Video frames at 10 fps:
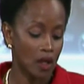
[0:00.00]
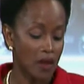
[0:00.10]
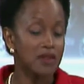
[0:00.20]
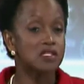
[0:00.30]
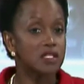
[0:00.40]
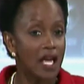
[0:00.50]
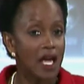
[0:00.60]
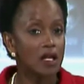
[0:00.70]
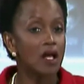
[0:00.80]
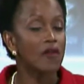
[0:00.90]
The
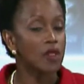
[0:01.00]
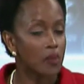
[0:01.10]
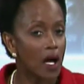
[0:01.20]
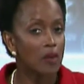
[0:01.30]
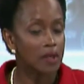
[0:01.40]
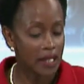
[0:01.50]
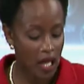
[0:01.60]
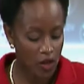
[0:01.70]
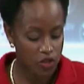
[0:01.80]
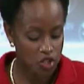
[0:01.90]
scale of the public
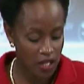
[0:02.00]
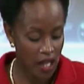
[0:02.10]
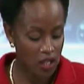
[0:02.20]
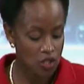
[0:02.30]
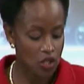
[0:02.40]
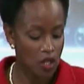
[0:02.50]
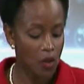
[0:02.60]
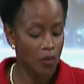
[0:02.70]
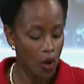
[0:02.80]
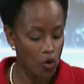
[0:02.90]
health challenge
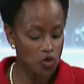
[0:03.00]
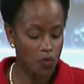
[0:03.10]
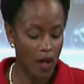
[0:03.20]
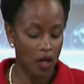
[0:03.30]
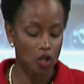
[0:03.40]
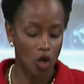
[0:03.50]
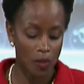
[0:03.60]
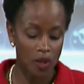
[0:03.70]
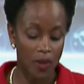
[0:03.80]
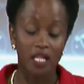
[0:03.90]
posed by,
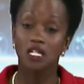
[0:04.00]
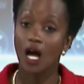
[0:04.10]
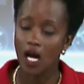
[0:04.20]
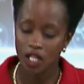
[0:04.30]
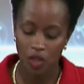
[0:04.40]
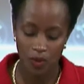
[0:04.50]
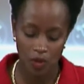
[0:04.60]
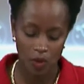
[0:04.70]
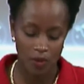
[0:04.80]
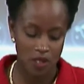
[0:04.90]
globally by non
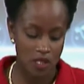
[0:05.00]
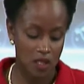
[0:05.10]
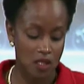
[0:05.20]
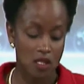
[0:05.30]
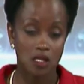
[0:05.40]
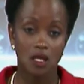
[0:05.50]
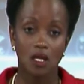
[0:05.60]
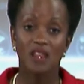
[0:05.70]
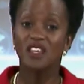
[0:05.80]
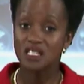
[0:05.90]
communicable diseases,
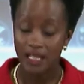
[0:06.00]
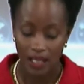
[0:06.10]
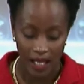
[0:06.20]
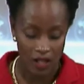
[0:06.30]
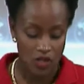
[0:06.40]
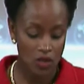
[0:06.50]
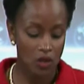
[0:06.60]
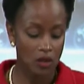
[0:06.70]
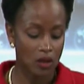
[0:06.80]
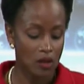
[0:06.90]
things like
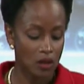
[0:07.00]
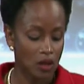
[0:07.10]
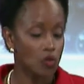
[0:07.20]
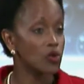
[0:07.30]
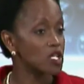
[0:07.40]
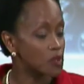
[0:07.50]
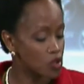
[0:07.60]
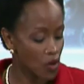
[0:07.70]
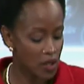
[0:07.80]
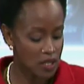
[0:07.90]
cancer,
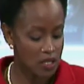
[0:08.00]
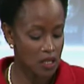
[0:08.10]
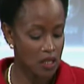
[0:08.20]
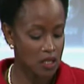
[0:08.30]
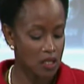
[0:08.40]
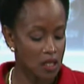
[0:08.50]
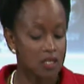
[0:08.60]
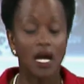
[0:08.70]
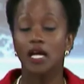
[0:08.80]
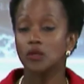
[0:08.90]
respiratory disease,
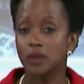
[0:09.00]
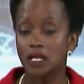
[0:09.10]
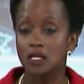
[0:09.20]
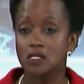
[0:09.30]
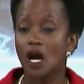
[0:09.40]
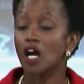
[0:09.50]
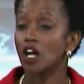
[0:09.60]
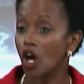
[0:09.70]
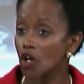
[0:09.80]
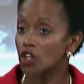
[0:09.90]
diabetes, and
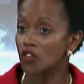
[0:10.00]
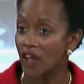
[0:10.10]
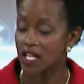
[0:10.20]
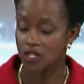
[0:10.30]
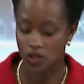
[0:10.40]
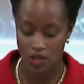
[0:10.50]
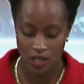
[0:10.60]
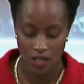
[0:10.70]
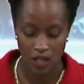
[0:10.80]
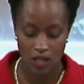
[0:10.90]
cardiovascular
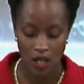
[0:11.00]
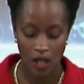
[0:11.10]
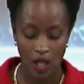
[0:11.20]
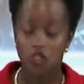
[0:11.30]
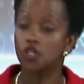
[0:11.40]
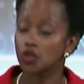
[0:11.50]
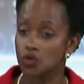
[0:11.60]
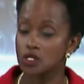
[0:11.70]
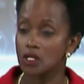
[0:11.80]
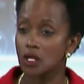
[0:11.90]
disease, is
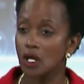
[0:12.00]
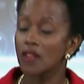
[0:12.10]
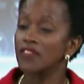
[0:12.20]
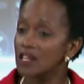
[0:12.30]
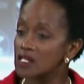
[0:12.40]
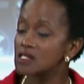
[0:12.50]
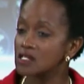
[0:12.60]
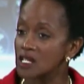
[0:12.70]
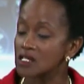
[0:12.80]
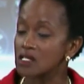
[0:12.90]
huge. These
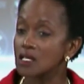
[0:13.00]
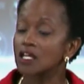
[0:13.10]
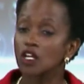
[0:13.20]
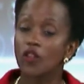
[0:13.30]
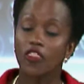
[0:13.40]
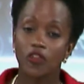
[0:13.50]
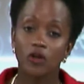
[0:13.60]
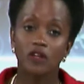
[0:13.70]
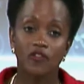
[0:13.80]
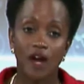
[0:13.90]
diseases kill
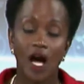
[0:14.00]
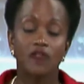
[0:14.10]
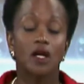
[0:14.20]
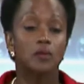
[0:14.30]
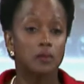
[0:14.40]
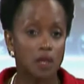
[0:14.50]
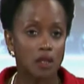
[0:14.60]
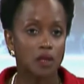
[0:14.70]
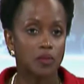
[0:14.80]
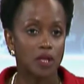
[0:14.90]
35
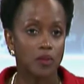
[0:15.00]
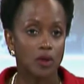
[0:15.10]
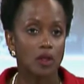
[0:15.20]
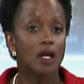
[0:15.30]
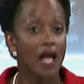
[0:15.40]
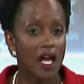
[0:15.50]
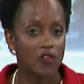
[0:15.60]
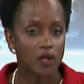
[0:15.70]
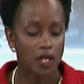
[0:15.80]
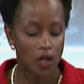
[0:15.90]
million people
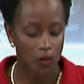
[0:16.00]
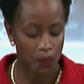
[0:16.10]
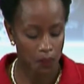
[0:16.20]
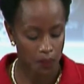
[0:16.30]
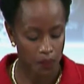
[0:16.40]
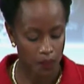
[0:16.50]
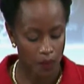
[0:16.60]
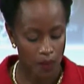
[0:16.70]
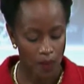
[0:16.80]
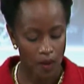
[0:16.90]
every year.
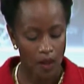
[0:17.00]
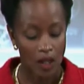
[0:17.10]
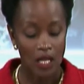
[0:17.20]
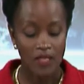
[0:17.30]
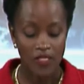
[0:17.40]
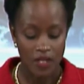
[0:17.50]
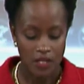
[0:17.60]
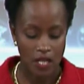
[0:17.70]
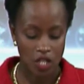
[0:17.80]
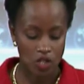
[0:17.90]
And this
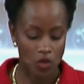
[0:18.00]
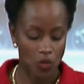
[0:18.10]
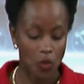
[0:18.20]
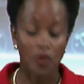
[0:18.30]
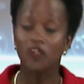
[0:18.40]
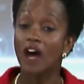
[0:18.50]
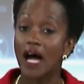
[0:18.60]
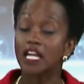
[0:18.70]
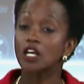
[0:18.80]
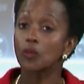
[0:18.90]
session will
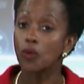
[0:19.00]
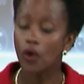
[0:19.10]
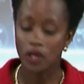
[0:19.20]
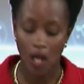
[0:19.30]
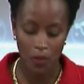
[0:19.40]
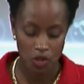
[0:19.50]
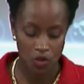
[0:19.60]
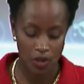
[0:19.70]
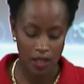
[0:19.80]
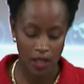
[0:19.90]
provide an important
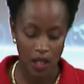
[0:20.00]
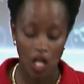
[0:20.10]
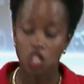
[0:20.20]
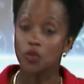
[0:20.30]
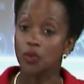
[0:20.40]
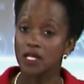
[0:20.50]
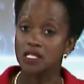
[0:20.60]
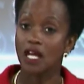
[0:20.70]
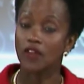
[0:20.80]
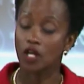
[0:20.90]
opportunity to bring
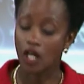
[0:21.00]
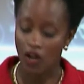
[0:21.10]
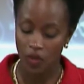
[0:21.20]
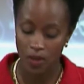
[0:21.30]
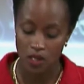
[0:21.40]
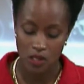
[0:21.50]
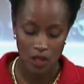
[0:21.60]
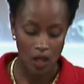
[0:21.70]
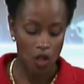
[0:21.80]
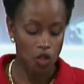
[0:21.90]
together governments,
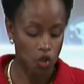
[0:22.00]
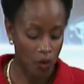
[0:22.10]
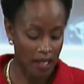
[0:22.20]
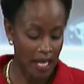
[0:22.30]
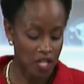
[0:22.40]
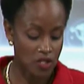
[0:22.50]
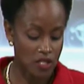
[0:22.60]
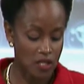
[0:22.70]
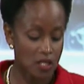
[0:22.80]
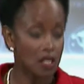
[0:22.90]
UN
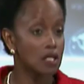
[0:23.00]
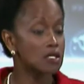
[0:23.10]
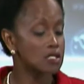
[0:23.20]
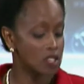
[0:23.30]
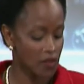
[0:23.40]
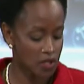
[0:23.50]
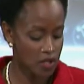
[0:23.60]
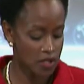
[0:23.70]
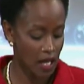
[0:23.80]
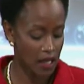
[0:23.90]
agencies, civil
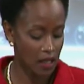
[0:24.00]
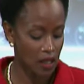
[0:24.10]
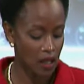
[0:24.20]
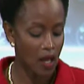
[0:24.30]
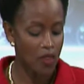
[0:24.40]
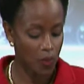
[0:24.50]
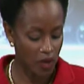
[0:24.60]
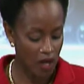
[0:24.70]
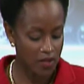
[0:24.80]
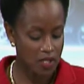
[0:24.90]
society, the
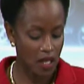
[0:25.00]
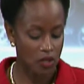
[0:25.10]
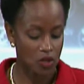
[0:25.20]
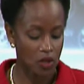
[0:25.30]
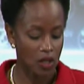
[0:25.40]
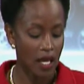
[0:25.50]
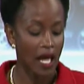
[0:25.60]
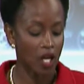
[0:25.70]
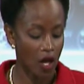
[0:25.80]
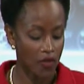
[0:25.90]
private sector,
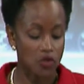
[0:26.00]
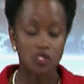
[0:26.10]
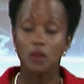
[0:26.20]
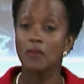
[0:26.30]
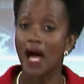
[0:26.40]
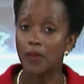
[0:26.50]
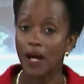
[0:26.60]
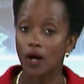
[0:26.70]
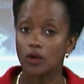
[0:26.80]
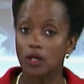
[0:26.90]
and others to map
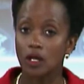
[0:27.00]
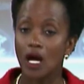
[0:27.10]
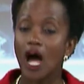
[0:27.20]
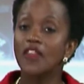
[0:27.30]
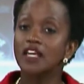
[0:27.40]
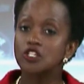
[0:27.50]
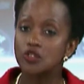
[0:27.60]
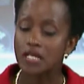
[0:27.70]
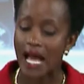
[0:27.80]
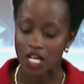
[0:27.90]
out how the
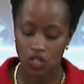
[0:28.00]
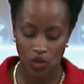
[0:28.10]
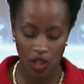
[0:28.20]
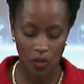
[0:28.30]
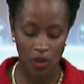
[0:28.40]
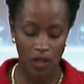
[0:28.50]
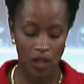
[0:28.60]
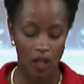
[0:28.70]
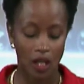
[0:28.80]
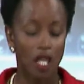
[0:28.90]
international community
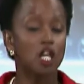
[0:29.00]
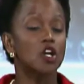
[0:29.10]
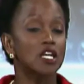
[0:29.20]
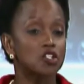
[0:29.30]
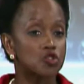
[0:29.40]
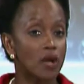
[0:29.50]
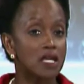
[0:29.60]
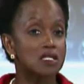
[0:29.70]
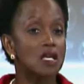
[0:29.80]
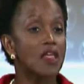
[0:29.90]
could
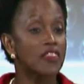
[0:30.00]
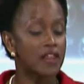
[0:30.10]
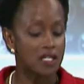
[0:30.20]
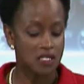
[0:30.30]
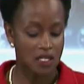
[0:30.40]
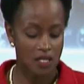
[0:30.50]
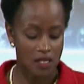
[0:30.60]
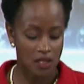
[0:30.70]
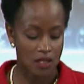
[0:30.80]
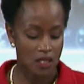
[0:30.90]
address these
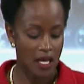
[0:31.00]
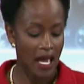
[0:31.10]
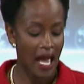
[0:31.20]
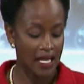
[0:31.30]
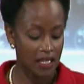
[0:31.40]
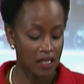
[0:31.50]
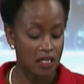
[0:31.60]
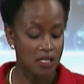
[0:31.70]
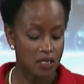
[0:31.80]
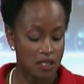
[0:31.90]
diseases and
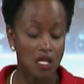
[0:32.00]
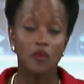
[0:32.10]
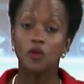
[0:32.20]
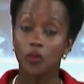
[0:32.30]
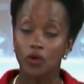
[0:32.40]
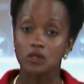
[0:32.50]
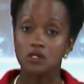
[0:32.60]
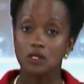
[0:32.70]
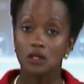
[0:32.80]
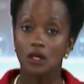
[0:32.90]
ease some of the
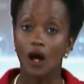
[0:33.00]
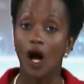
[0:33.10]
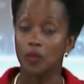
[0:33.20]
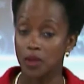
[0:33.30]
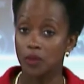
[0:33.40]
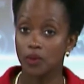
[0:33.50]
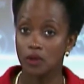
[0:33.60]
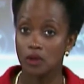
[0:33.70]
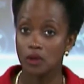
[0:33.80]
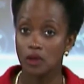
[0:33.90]
burdens on
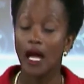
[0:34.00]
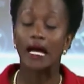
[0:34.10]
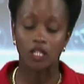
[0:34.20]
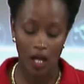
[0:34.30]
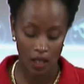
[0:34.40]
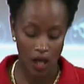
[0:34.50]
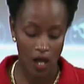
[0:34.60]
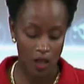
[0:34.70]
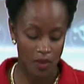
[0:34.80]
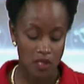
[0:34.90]
people and on
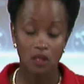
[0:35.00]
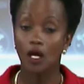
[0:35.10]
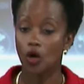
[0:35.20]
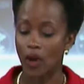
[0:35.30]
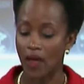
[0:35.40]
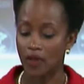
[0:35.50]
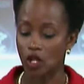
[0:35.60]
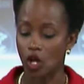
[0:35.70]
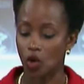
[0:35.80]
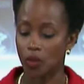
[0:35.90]
economies around the
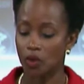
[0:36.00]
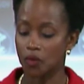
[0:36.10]
globe.